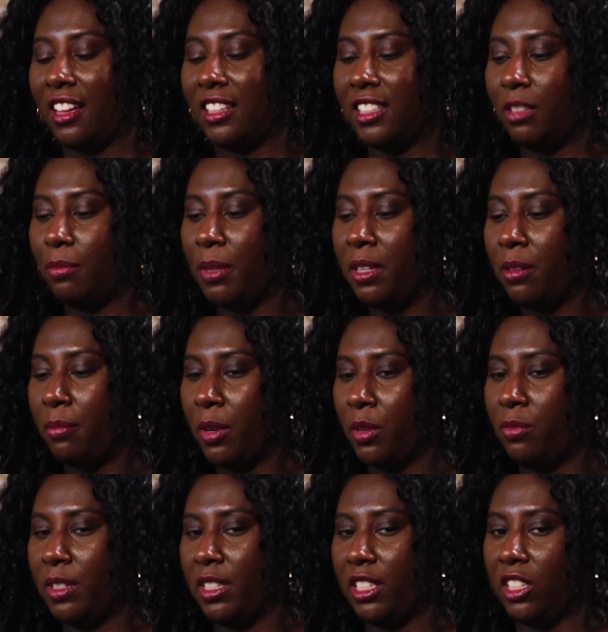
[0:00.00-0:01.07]
Has there been a
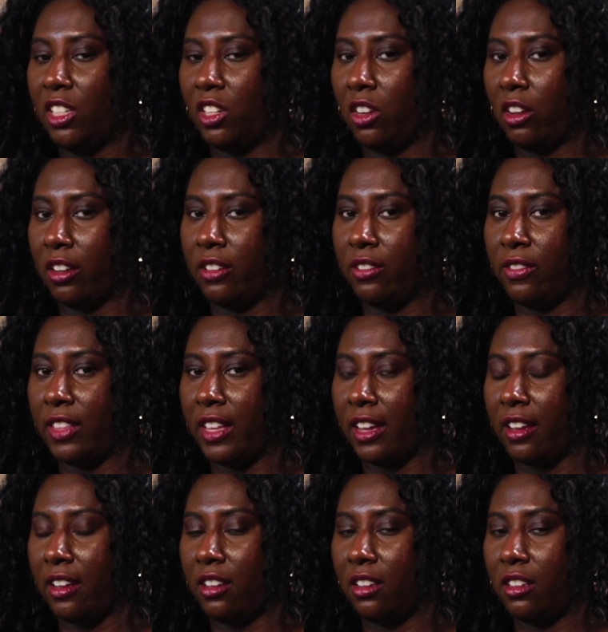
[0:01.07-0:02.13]
moment in your life
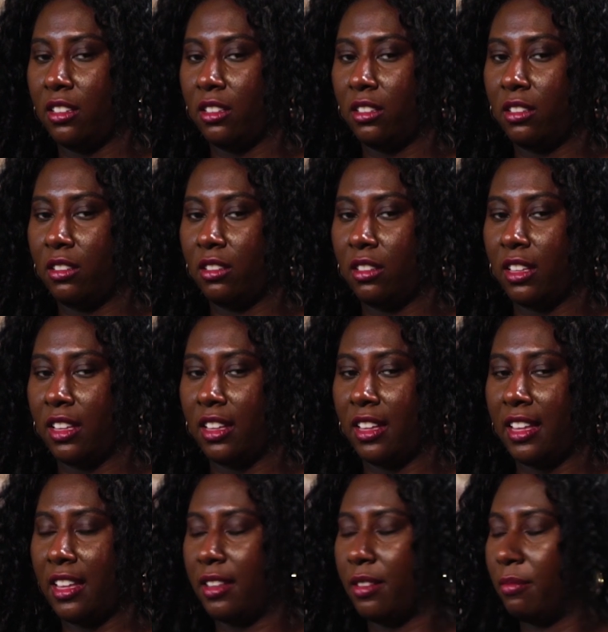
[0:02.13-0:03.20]
that
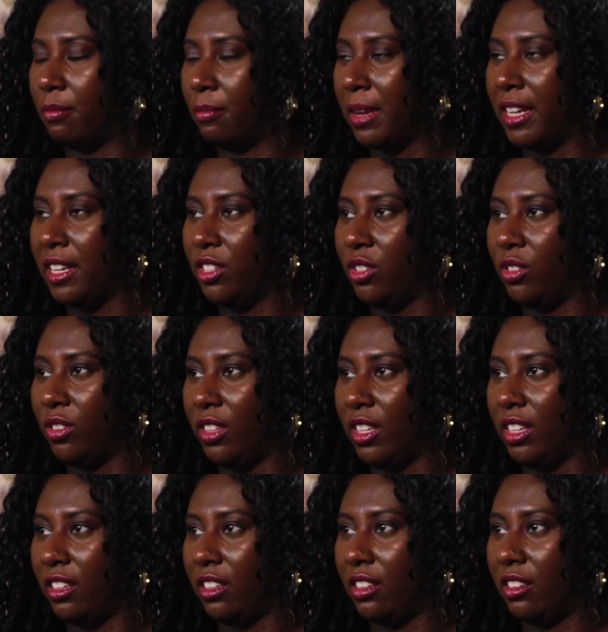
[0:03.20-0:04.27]
made you
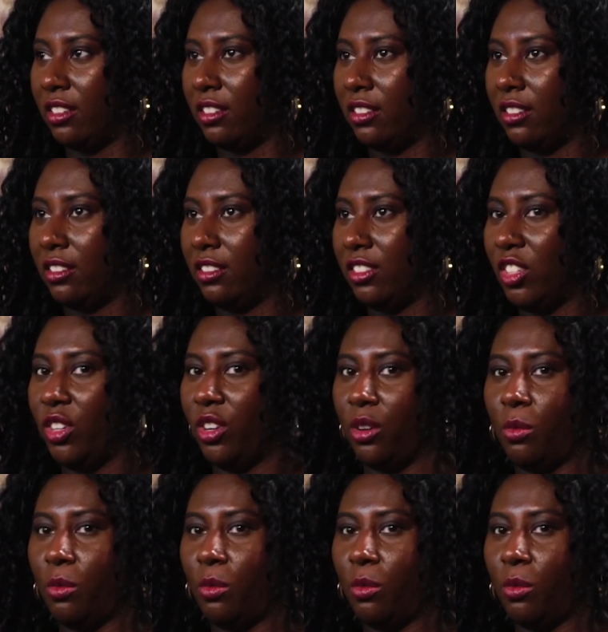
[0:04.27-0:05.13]
think, you know